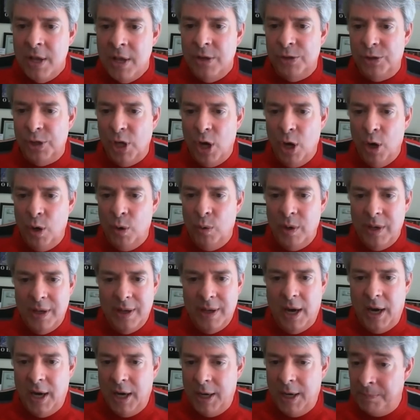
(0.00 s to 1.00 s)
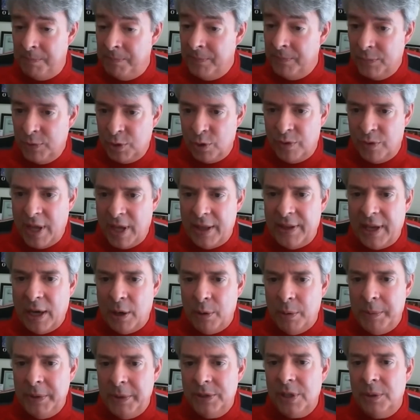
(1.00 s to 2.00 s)
So, um, so that, that
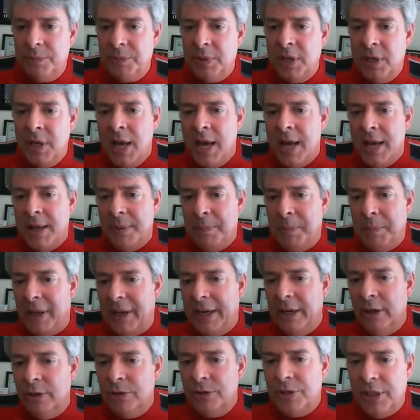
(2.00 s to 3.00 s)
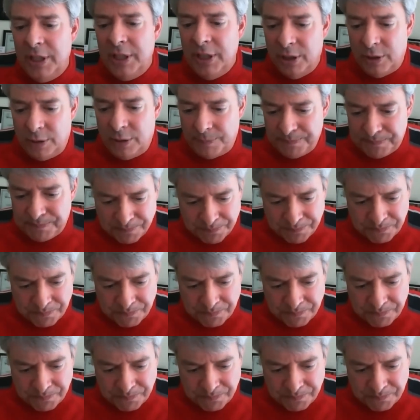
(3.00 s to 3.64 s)
would be something. But here's the deal.